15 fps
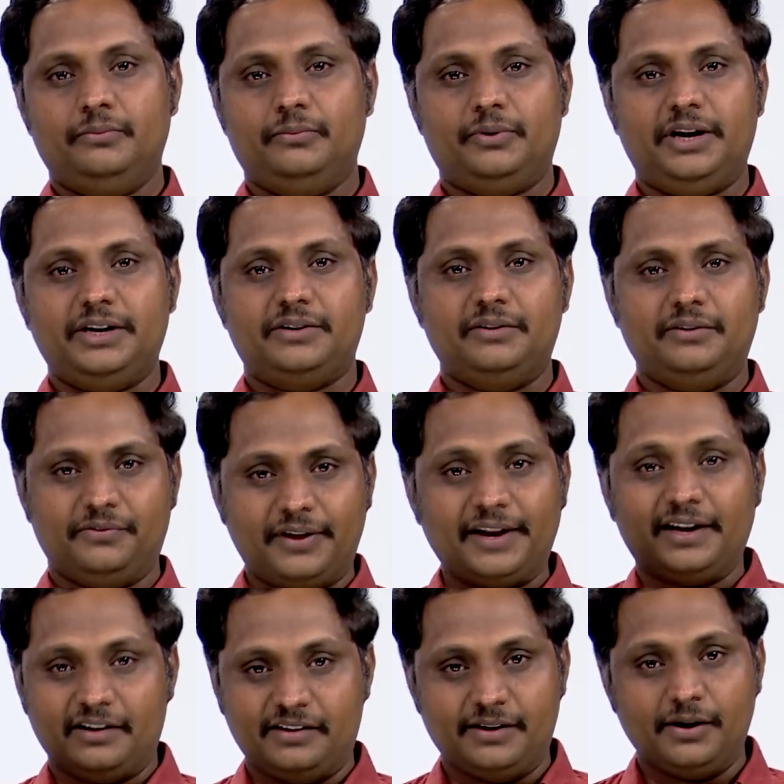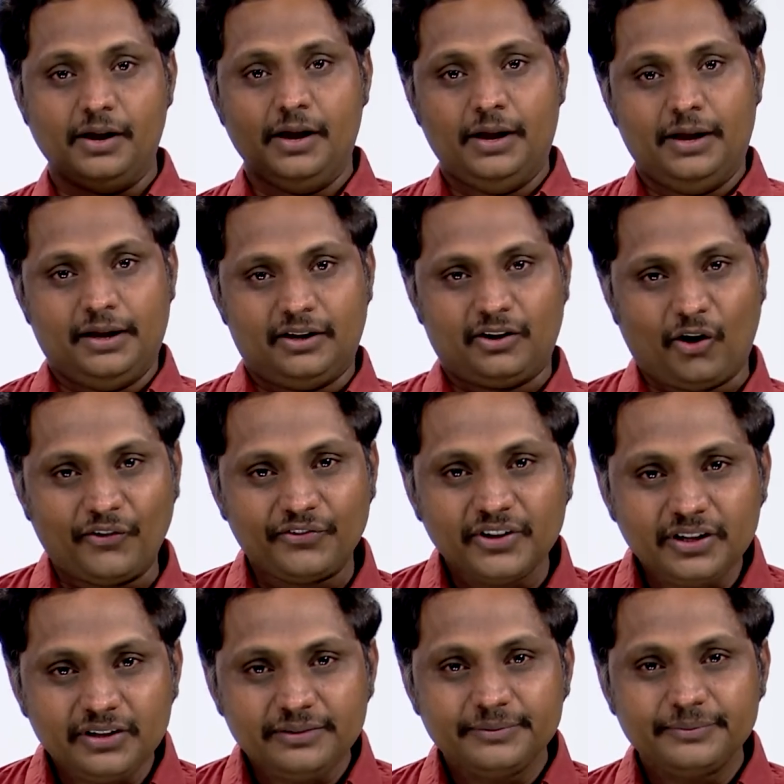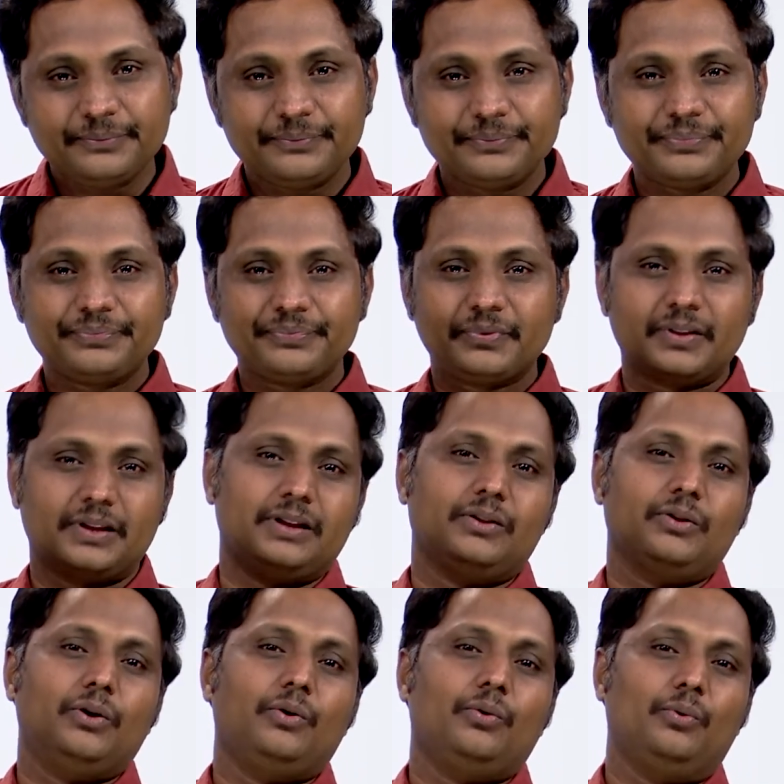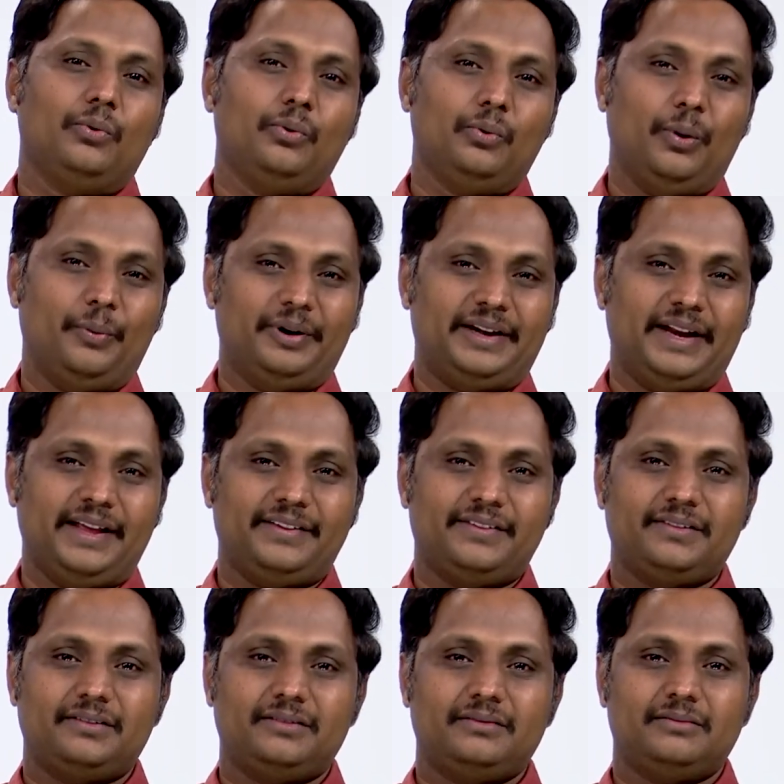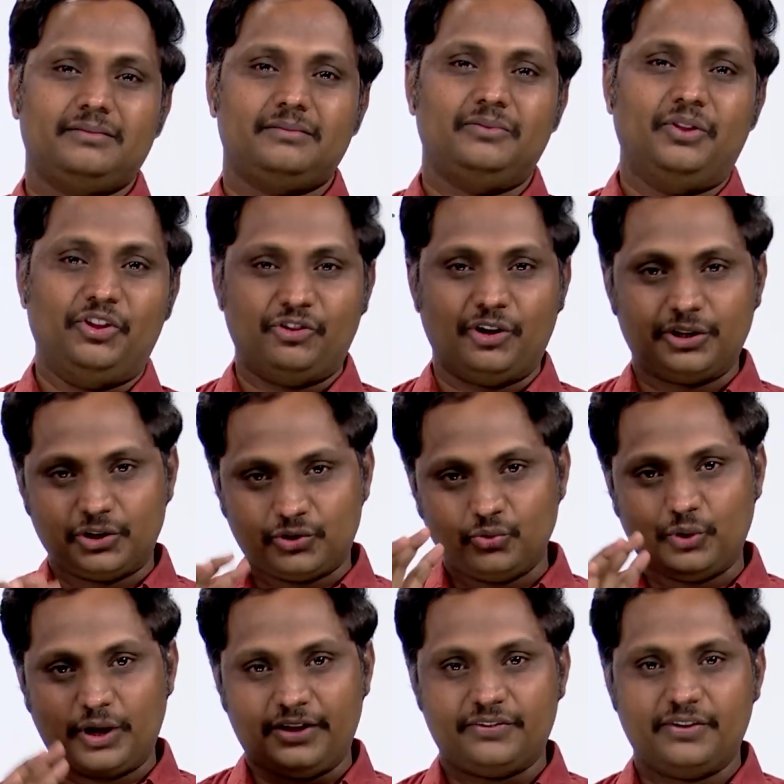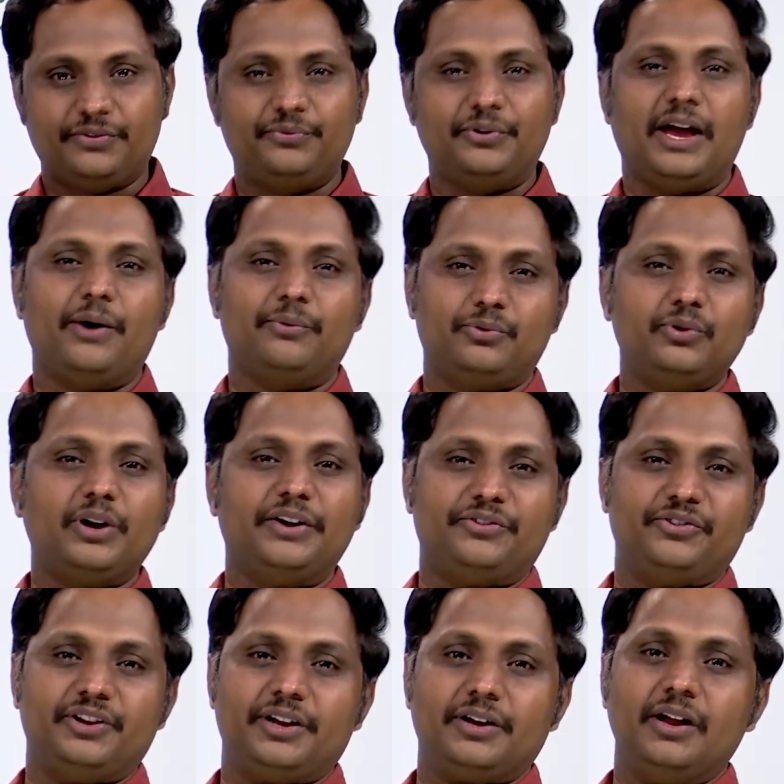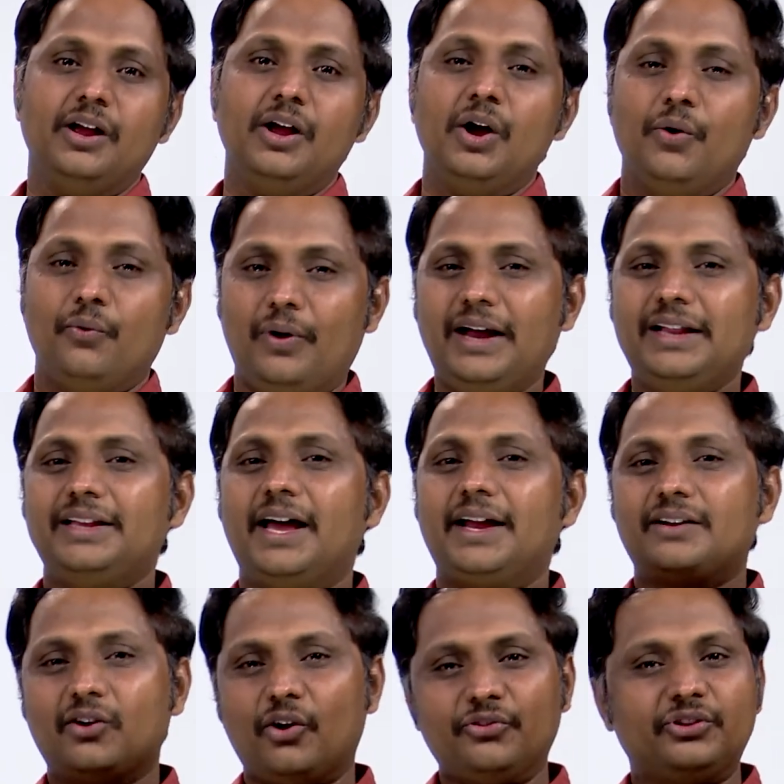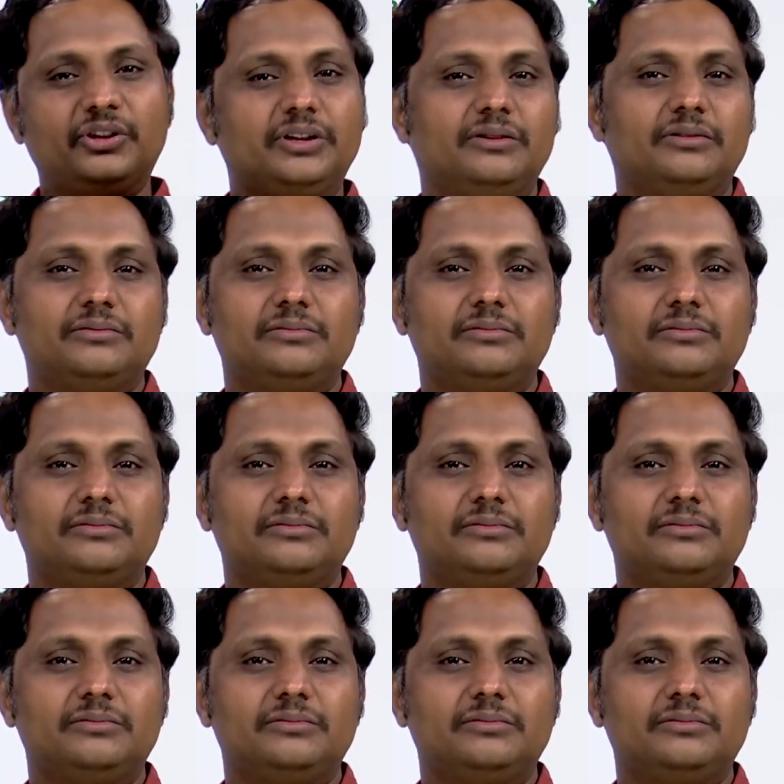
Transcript: right, it is very clear. Crossing, overtakes, these are the two cases we have to consider. While they are crossing,